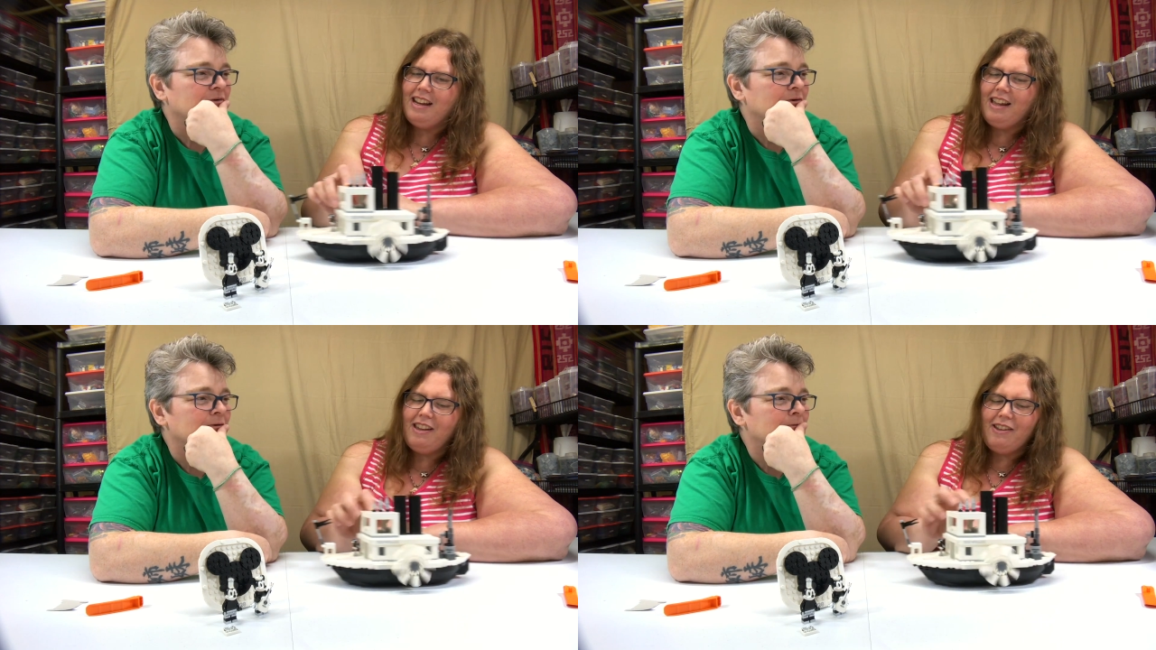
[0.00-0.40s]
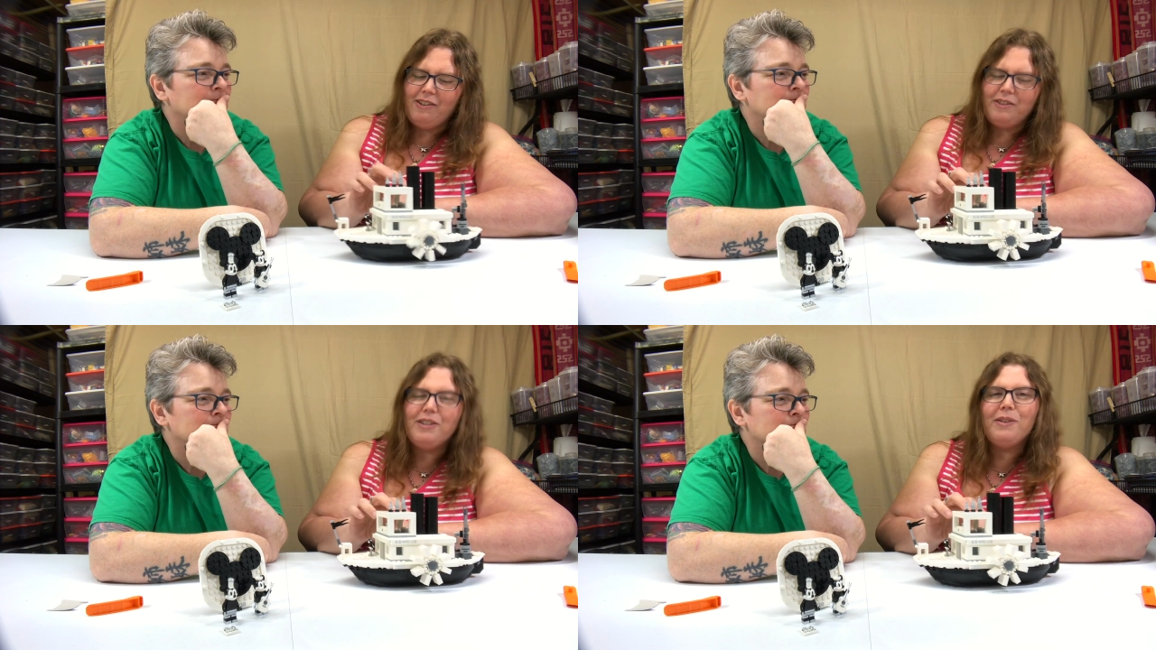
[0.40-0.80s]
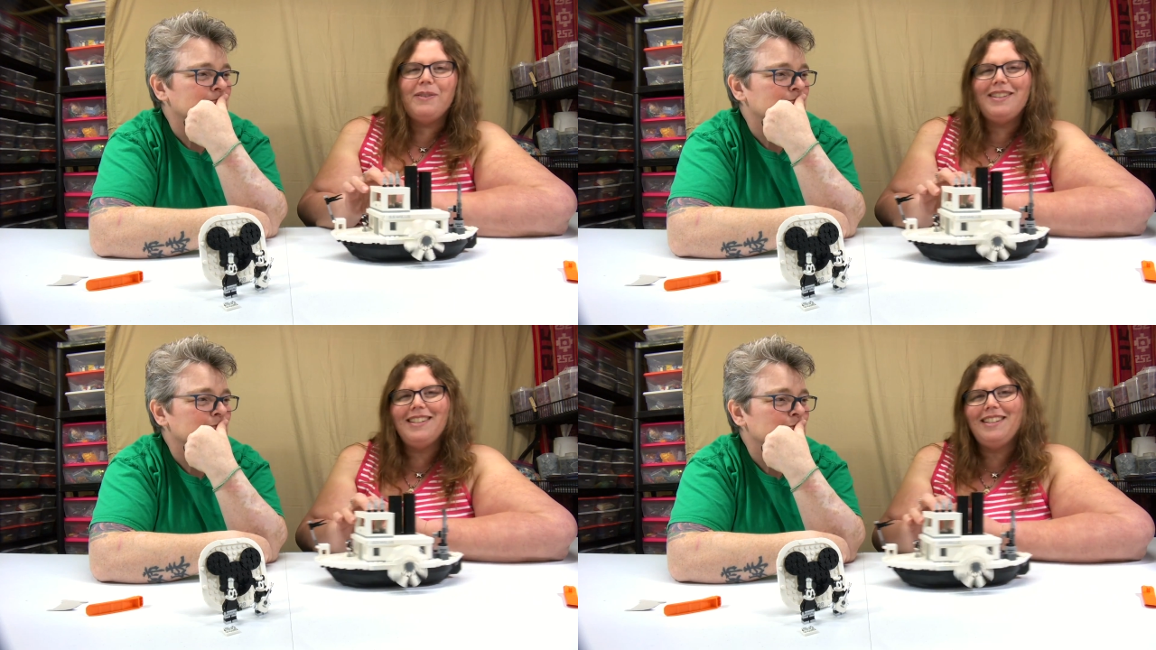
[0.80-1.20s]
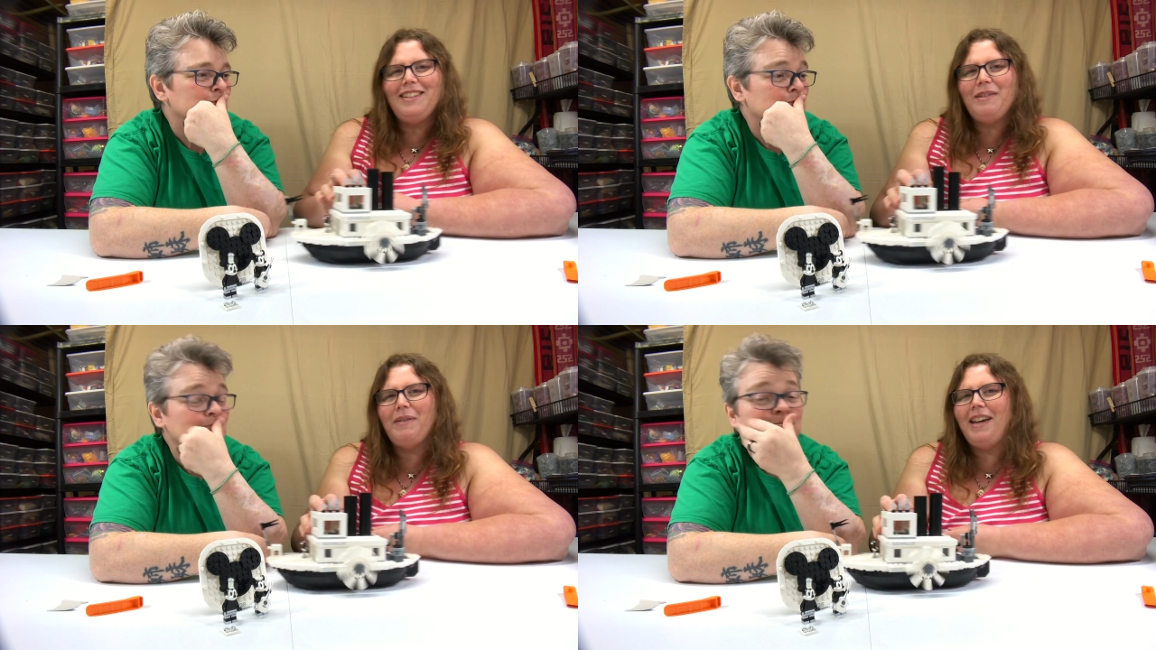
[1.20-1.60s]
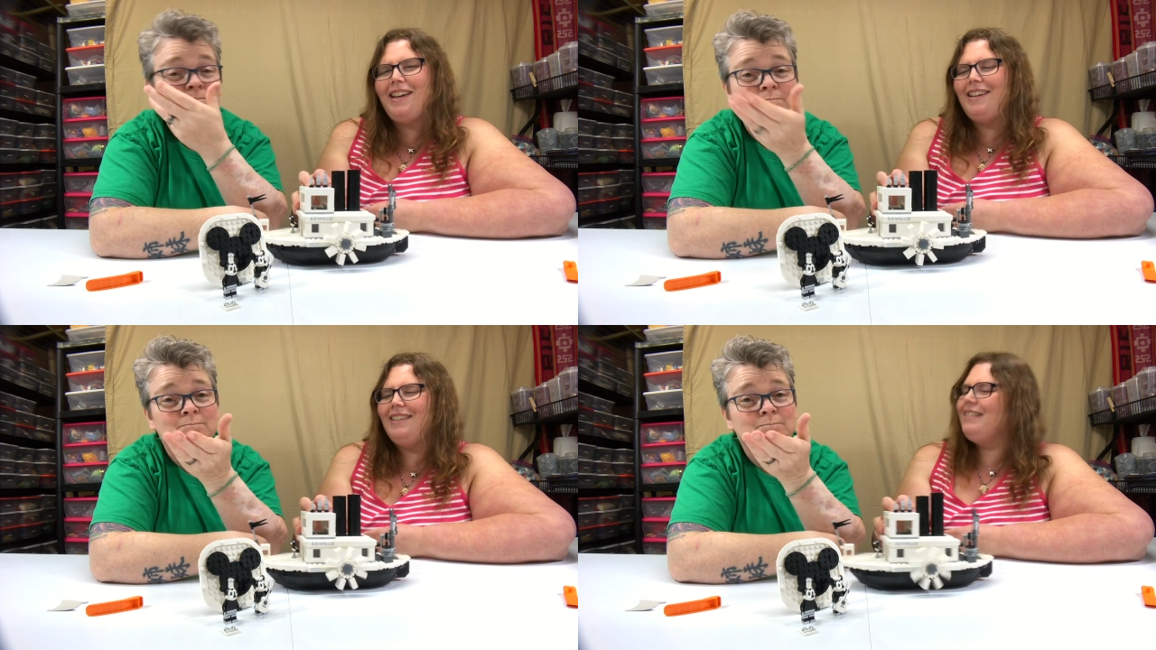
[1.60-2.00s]
Speaker 1: No, so it's a new
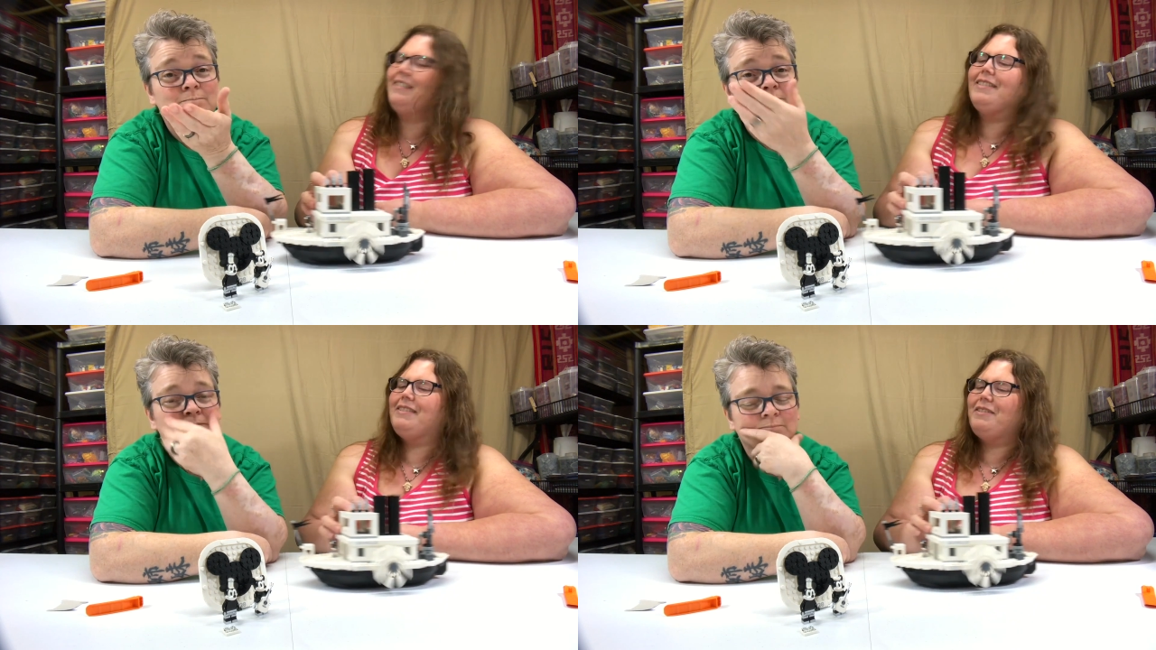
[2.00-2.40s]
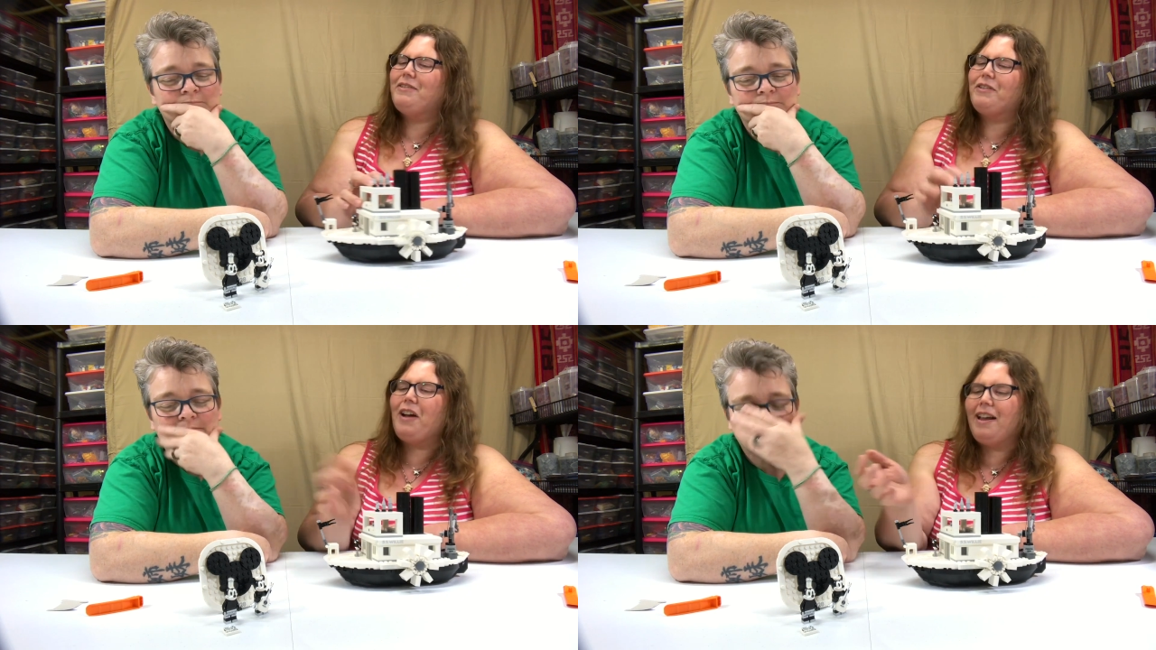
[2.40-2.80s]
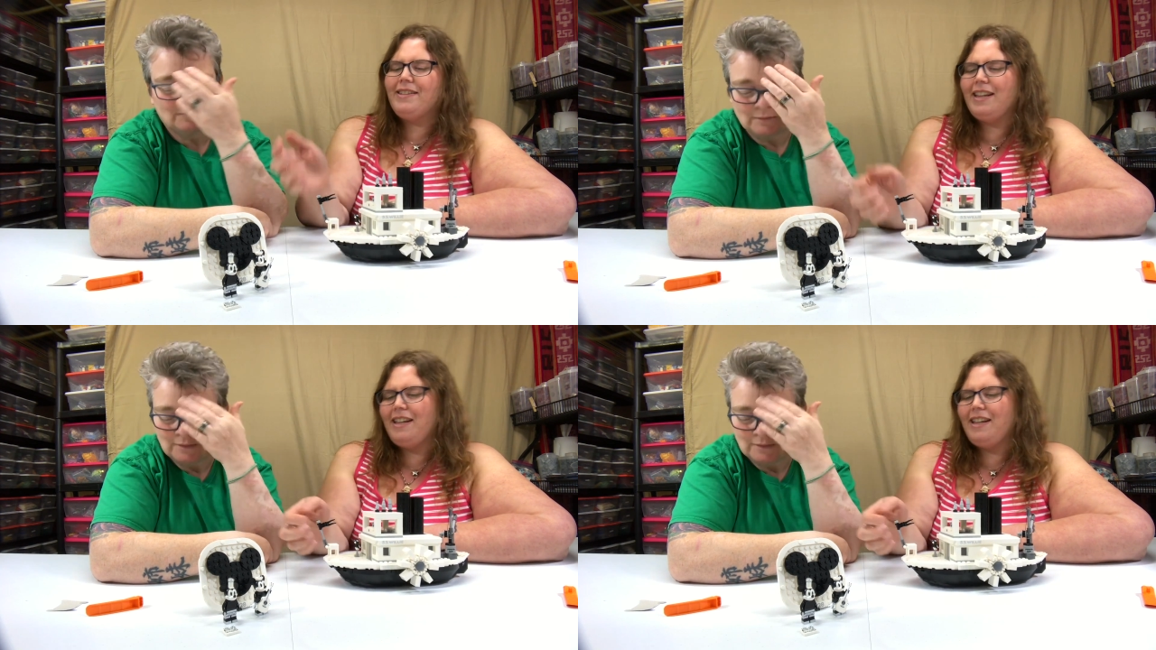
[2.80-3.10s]
way for us